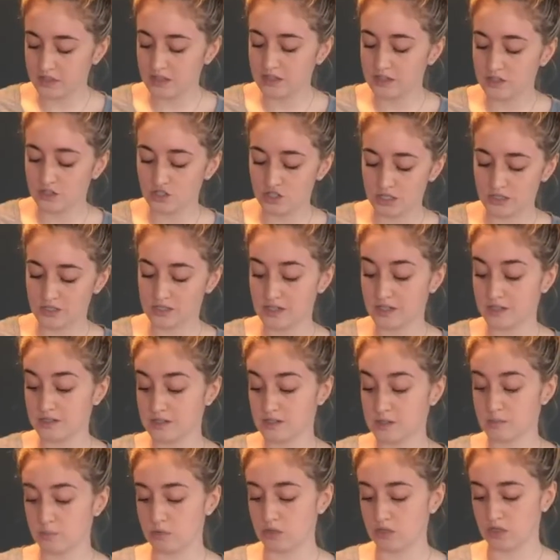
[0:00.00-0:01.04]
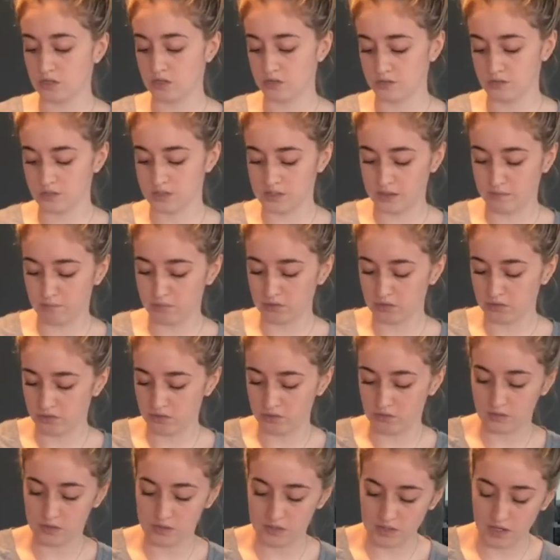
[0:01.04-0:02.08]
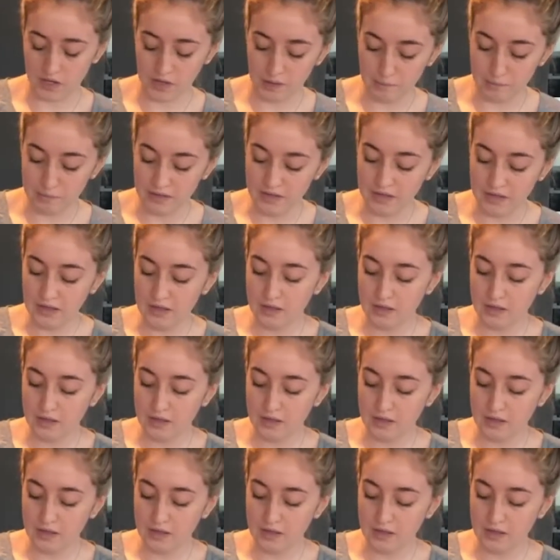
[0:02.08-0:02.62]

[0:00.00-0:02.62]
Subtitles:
and it just explodes and balloons up.